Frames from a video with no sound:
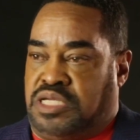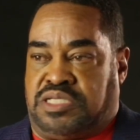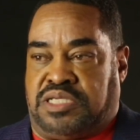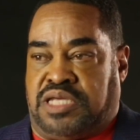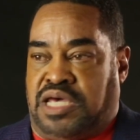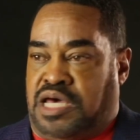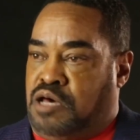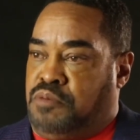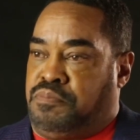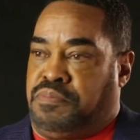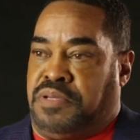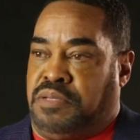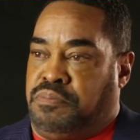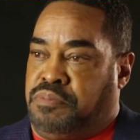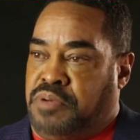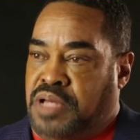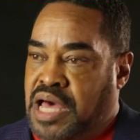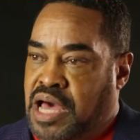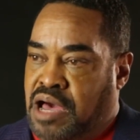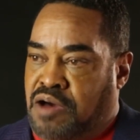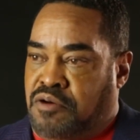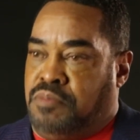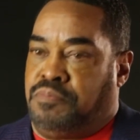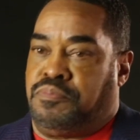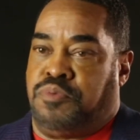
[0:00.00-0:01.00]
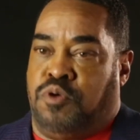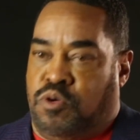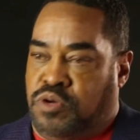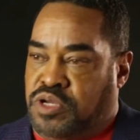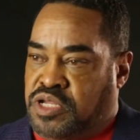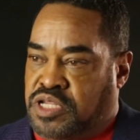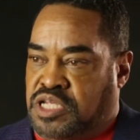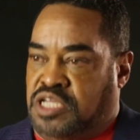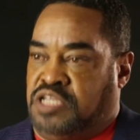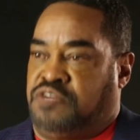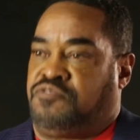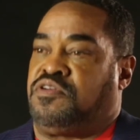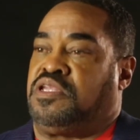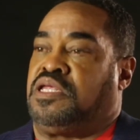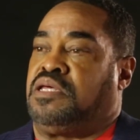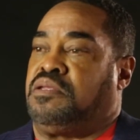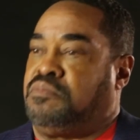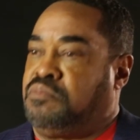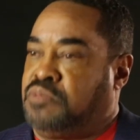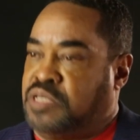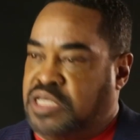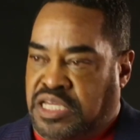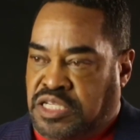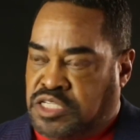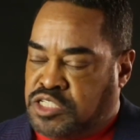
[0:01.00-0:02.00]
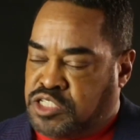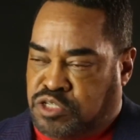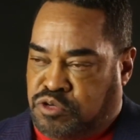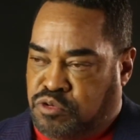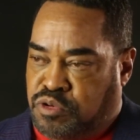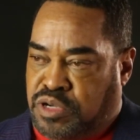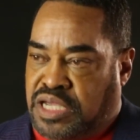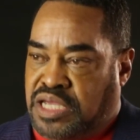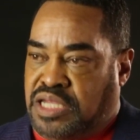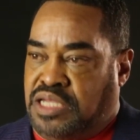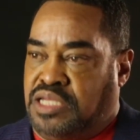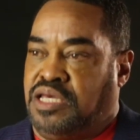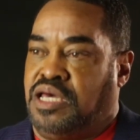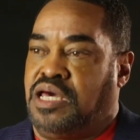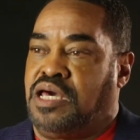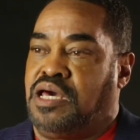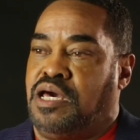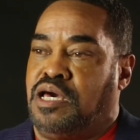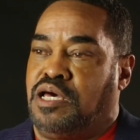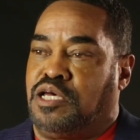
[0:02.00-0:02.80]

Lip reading: to tell people how important it is for them to get screened